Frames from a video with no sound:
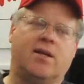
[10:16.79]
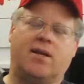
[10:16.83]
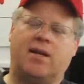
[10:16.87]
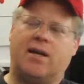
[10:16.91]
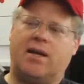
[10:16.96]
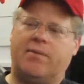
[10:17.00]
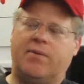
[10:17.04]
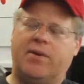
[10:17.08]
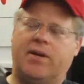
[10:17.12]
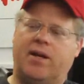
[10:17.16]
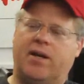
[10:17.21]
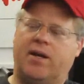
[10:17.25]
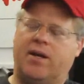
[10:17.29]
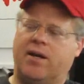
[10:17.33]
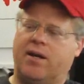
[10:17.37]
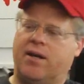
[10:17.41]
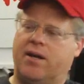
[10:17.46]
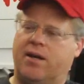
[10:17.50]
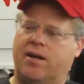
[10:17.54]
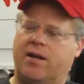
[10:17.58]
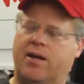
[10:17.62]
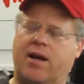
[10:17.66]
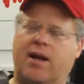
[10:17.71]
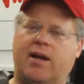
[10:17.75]
I
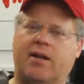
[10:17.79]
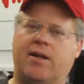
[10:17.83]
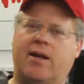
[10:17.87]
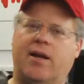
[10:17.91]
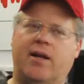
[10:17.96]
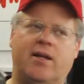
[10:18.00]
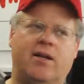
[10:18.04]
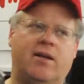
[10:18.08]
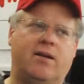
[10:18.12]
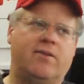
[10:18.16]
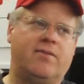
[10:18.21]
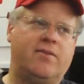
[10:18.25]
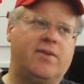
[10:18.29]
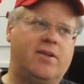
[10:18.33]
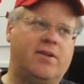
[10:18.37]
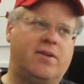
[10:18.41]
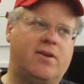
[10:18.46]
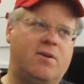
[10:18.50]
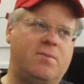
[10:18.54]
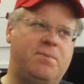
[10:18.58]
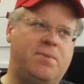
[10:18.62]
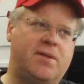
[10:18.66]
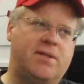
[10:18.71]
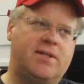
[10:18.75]
interviewed
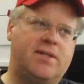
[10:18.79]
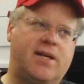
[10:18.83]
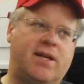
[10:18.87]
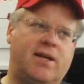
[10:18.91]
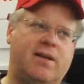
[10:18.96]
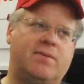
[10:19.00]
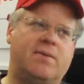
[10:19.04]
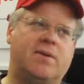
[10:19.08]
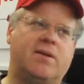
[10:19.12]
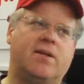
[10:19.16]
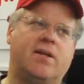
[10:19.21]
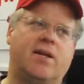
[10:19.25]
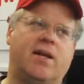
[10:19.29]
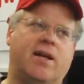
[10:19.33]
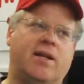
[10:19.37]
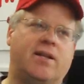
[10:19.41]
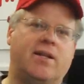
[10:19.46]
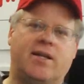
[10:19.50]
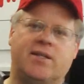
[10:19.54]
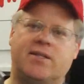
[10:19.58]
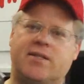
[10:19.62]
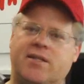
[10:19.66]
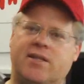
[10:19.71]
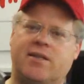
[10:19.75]
OpenTable, and
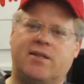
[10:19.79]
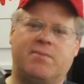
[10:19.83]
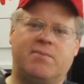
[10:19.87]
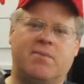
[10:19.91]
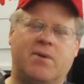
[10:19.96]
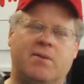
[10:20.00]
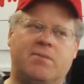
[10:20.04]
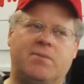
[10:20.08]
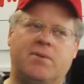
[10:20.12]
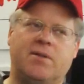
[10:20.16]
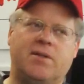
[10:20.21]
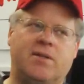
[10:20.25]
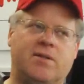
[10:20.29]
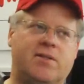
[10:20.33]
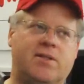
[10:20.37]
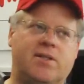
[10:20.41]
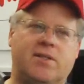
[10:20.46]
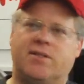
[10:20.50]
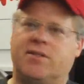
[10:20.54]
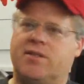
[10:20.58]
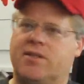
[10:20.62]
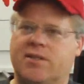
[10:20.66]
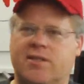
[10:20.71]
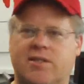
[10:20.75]
they said the mobile
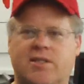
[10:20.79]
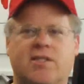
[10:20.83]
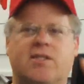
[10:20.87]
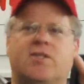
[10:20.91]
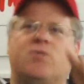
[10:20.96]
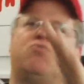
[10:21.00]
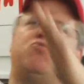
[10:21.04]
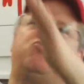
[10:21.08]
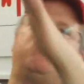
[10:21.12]
usage is just